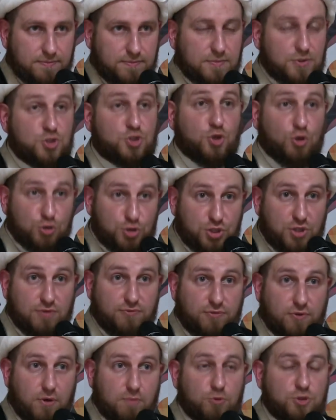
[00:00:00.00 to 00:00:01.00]
Social
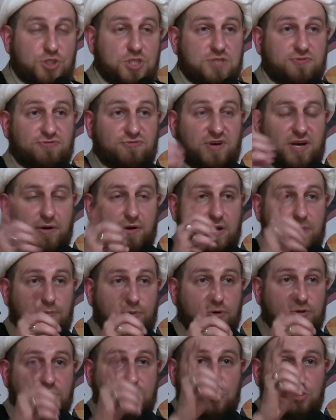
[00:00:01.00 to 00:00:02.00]
form, which is very
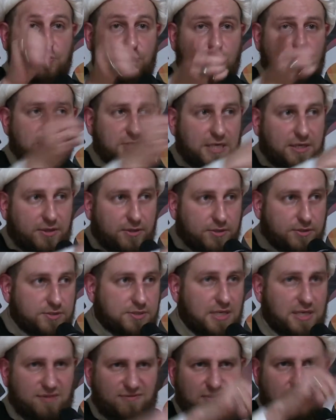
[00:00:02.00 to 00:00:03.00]
important to boys and girls,
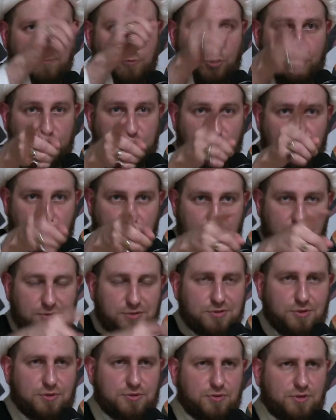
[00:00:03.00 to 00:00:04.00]
and even more to
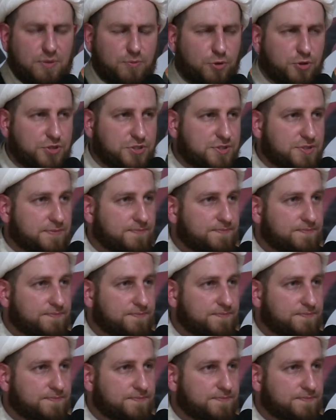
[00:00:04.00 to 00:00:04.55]
the boys.